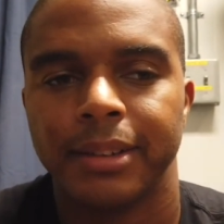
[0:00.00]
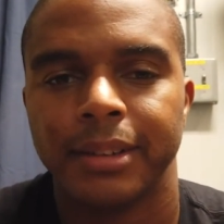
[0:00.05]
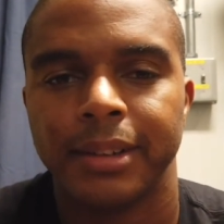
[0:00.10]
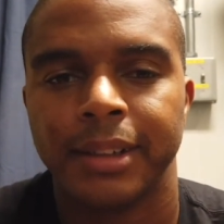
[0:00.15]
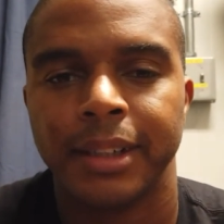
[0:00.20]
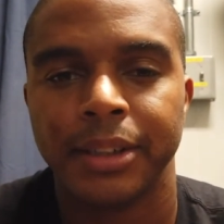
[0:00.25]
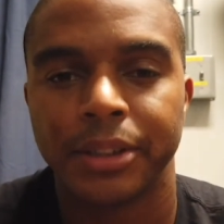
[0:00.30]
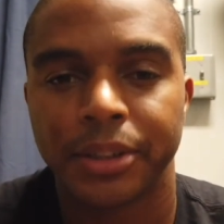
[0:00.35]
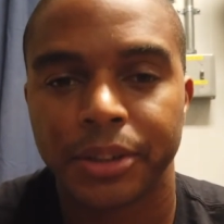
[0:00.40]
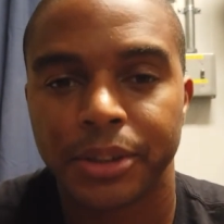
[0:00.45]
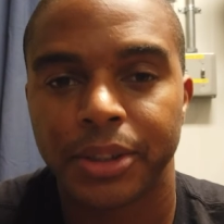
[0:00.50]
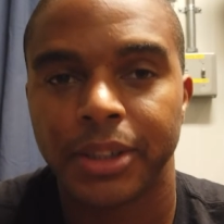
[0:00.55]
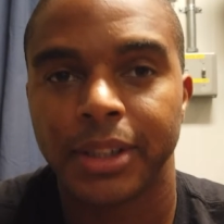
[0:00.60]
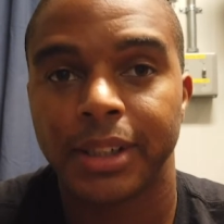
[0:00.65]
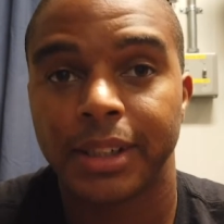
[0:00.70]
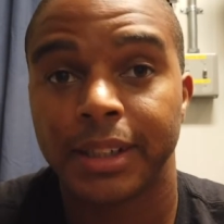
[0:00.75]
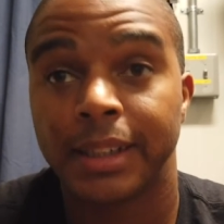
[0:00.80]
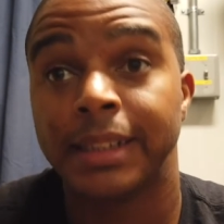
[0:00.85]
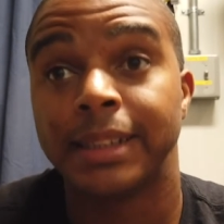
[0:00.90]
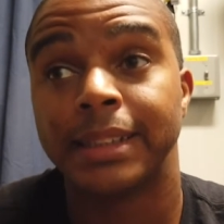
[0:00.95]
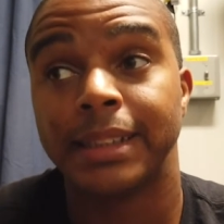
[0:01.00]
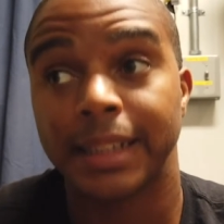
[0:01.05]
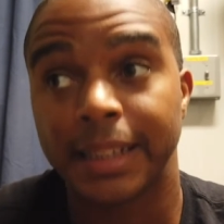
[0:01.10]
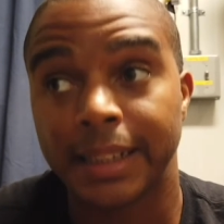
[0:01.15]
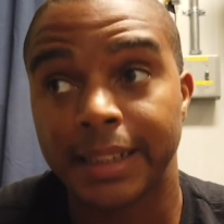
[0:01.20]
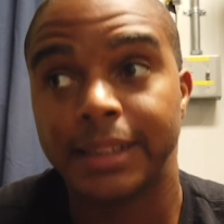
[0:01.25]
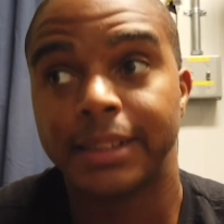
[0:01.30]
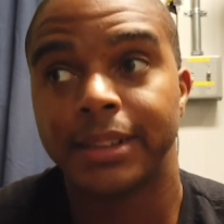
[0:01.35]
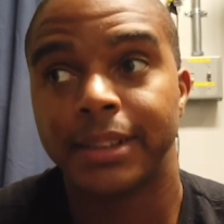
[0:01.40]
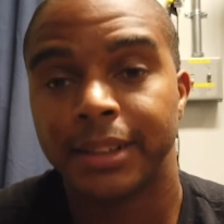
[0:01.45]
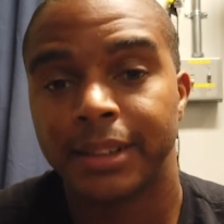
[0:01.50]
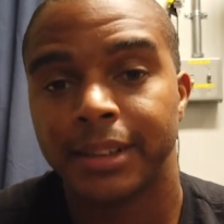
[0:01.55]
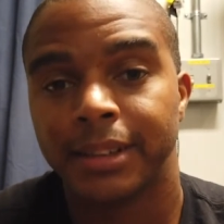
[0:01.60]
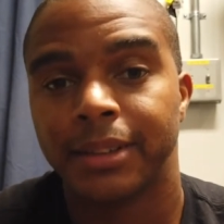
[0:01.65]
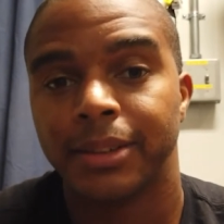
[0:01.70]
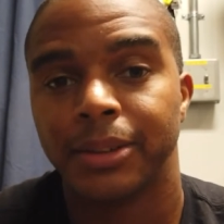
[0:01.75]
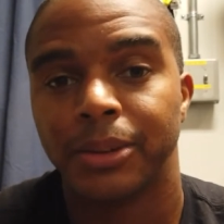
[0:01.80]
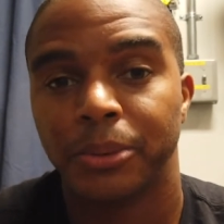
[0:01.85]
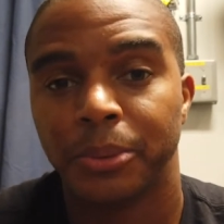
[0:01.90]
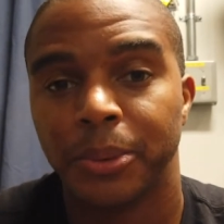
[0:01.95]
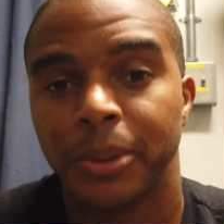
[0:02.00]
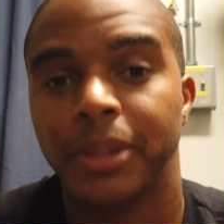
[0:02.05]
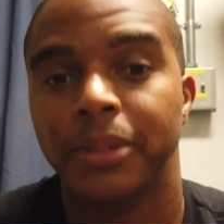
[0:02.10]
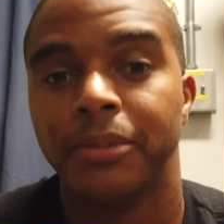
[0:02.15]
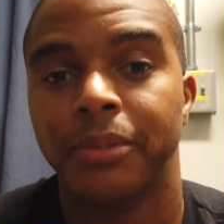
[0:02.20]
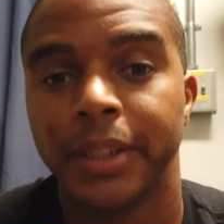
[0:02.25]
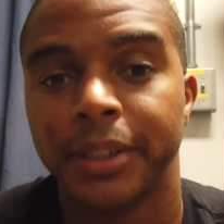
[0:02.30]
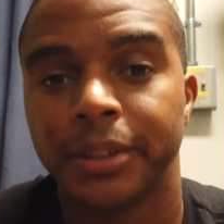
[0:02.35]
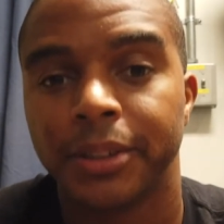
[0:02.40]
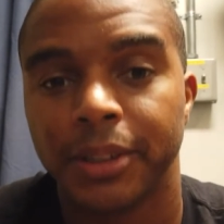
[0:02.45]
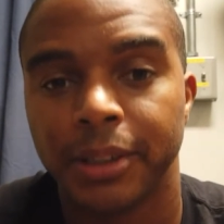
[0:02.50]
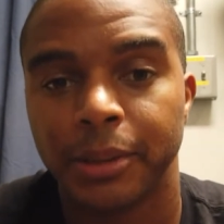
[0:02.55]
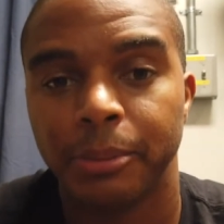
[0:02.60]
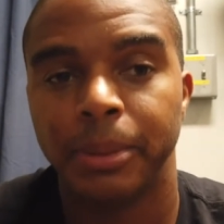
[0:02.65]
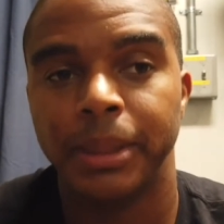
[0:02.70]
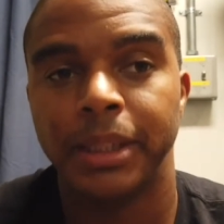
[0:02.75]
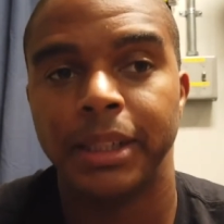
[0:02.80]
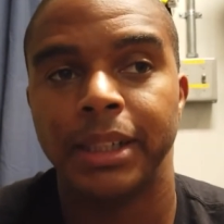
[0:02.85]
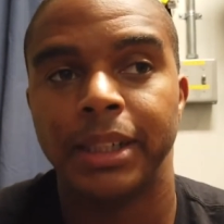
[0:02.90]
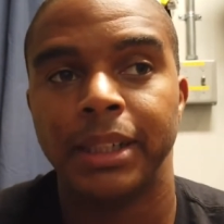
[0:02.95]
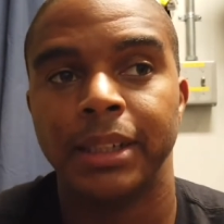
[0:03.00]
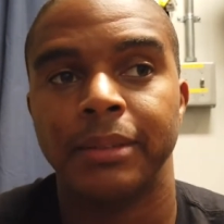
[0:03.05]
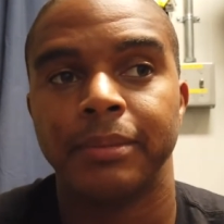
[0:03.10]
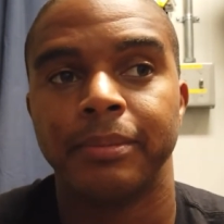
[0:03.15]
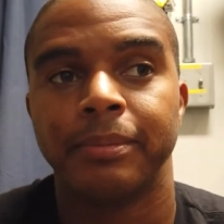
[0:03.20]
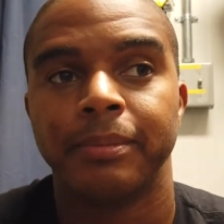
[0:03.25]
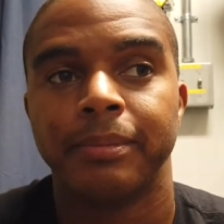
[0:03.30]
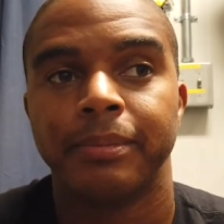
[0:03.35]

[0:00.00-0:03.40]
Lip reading: This truck, this engine will eventually be,